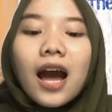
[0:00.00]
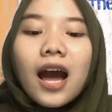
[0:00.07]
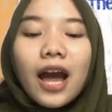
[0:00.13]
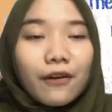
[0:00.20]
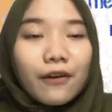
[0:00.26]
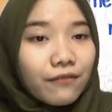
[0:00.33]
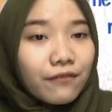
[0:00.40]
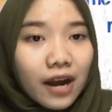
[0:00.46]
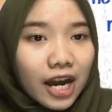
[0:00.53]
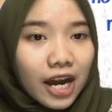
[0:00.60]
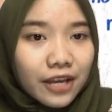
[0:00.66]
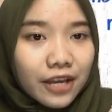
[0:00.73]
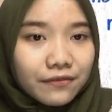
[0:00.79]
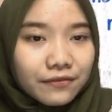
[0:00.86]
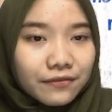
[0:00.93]
And
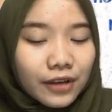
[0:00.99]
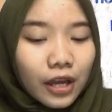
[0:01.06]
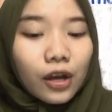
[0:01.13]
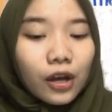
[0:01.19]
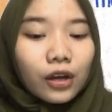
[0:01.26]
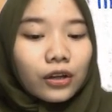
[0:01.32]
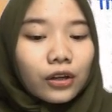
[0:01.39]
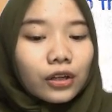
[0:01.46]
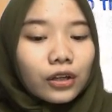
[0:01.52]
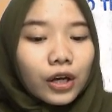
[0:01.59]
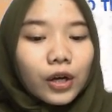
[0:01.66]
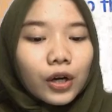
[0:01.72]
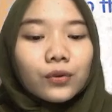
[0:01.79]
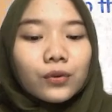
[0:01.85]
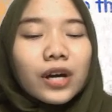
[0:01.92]
5.
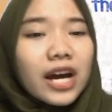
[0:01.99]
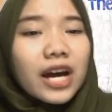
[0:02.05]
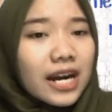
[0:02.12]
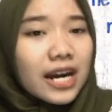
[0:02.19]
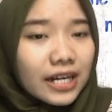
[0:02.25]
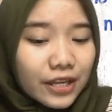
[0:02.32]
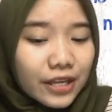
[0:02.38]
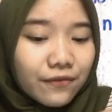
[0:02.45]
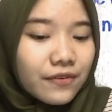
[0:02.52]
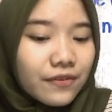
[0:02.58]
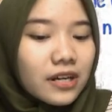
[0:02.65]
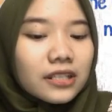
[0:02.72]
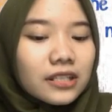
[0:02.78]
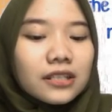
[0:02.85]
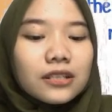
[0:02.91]
Know,
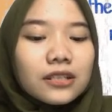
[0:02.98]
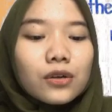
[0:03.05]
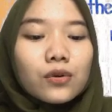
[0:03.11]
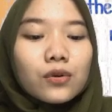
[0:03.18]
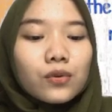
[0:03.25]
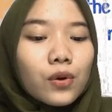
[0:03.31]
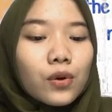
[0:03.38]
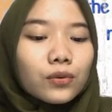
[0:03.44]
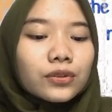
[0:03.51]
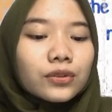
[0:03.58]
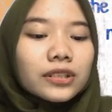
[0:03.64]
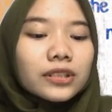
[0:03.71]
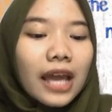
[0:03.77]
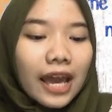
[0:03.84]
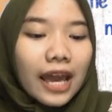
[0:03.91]
reverse the
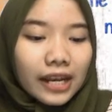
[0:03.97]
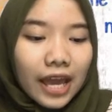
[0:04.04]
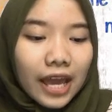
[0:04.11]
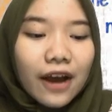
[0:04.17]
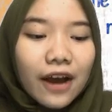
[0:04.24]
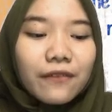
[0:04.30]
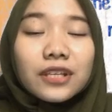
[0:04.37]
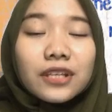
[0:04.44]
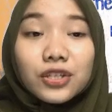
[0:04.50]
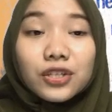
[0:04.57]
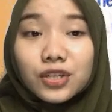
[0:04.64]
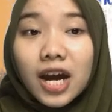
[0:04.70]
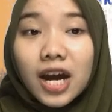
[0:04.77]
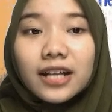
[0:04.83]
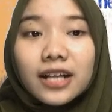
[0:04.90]
rules and help the
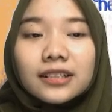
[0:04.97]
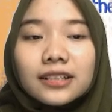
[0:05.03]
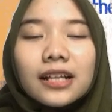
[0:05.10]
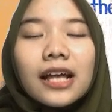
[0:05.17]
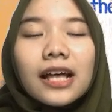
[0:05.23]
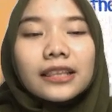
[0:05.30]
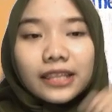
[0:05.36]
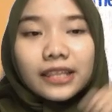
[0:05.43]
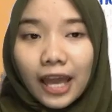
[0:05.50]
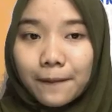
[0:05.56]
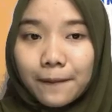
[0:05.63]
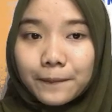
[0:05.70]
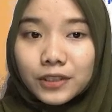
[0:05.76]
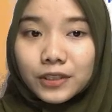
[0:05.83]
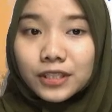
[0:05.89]
child
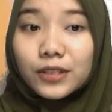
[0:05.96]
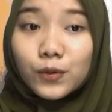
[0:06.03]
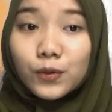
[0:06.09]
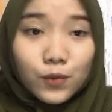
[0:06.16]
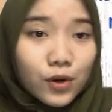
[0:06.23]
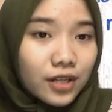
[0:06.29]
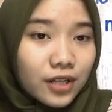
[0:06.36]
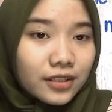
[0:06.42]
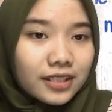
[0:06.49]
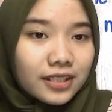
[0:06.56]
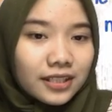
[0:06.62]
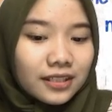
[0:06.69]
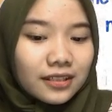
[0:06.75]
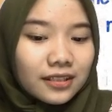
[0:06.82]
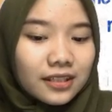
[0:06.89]
name the words.
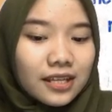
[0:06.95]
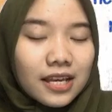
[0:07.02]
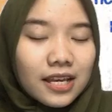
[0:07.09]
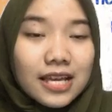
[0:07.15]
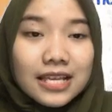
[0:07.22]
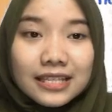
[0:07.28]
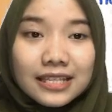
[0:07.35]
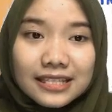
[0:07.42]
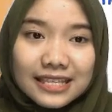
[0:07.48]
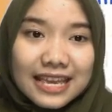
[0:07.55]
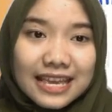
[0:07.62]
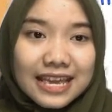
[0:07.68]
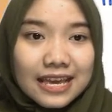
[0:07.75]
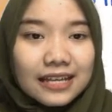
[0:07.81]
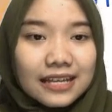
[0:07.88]

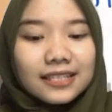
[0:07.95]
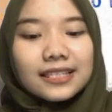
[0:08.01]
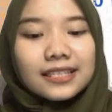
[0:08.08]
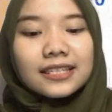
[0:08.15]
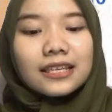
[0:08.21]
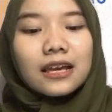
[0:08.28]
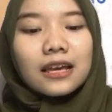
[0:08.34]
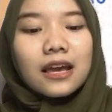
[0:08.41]
6.